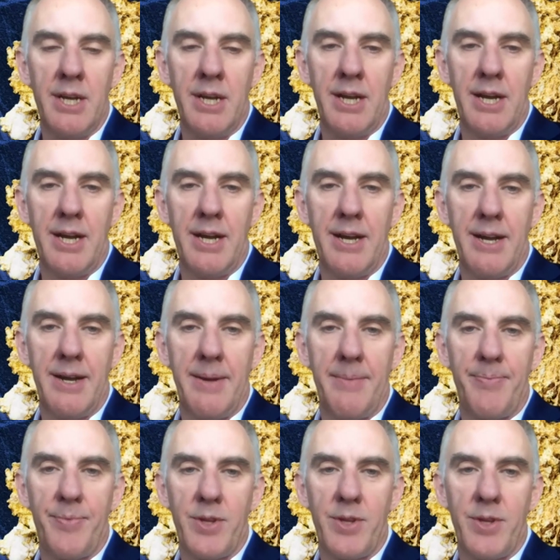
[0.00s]

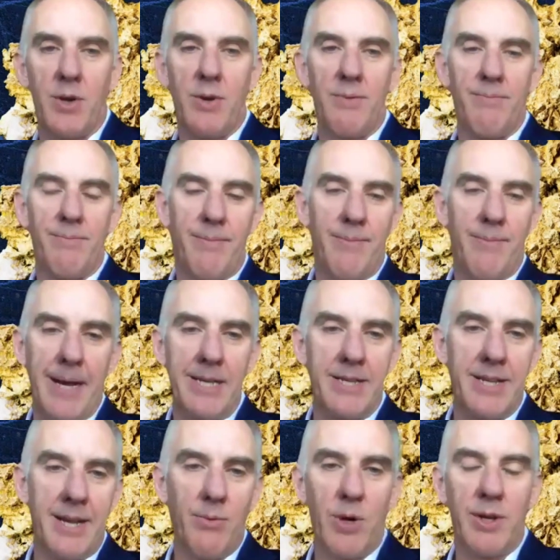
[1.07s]
So
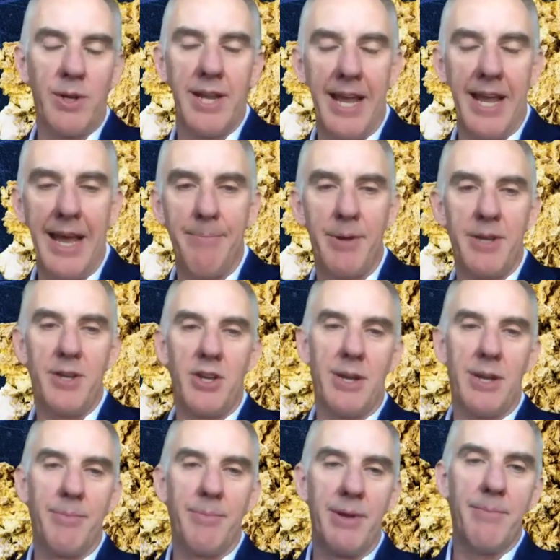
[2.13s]
basically what can happen, you
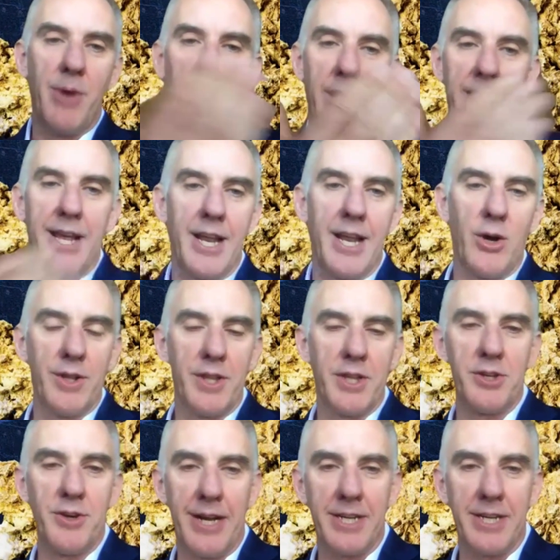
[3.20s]
can be mining along the
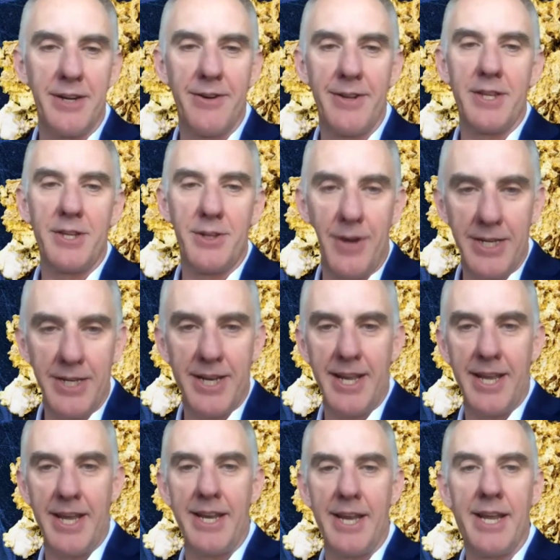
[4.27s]
structure and the structure
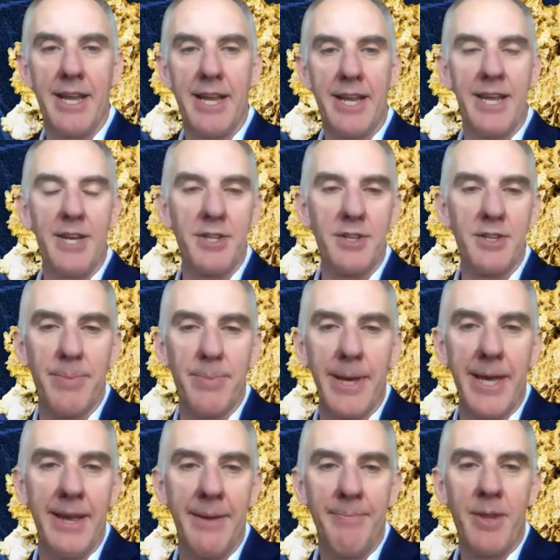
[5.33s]
can
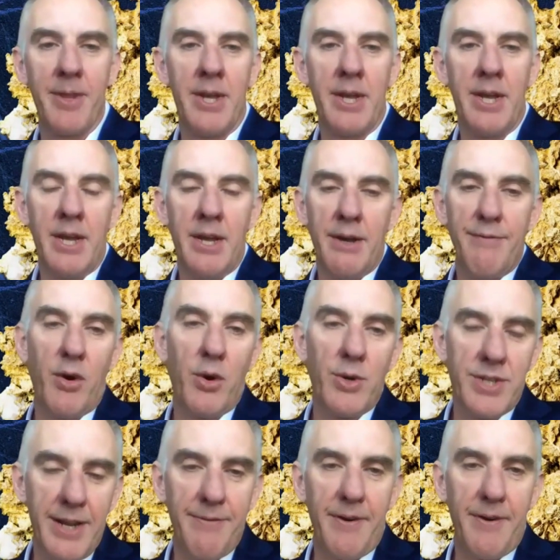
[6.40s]
disappear.
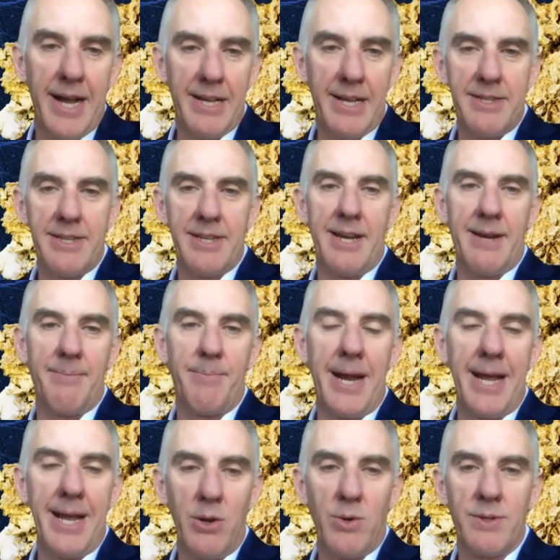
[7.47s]
Fortunately for us,
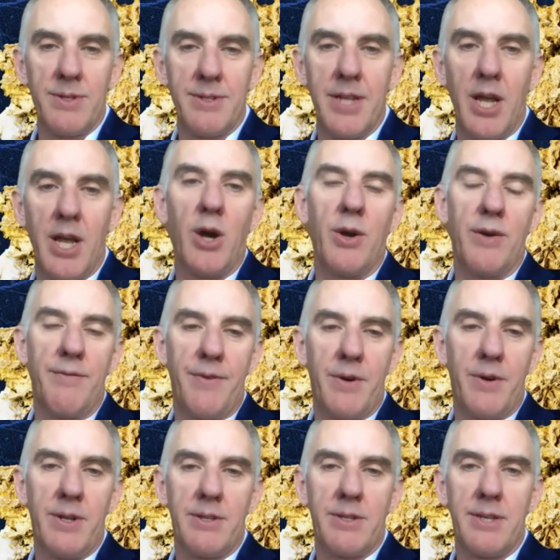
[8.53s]
Bralorne's known
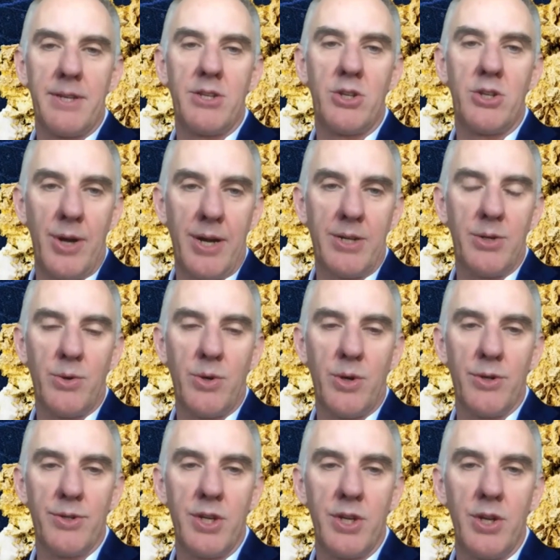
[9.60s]
for its structural
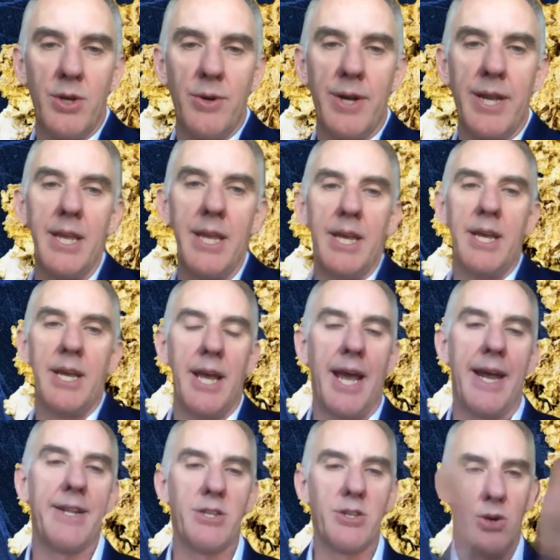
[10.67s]
continuity
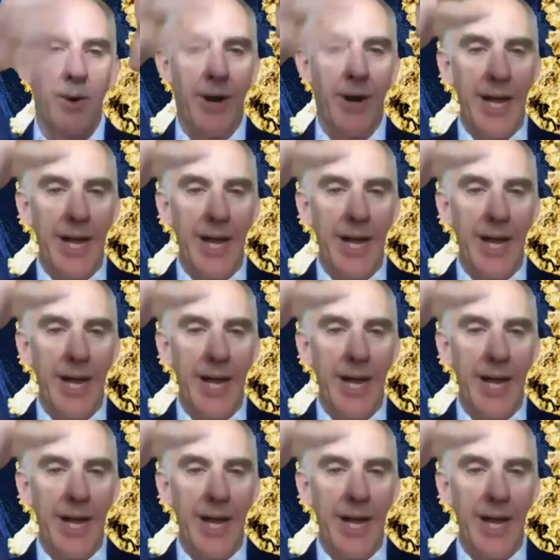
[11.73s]
and its grade